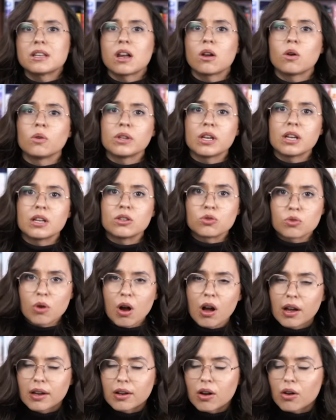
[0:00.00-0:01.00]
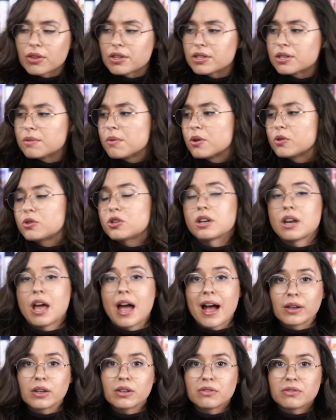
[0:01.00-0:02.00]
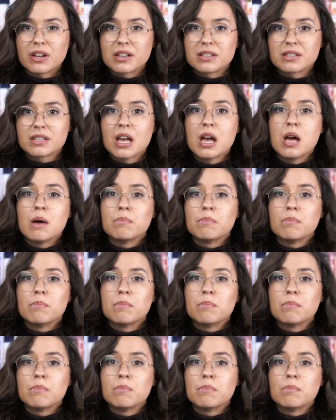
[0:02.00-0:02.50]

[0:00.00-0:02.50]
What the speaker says: not only at drawing all this emotion out of us,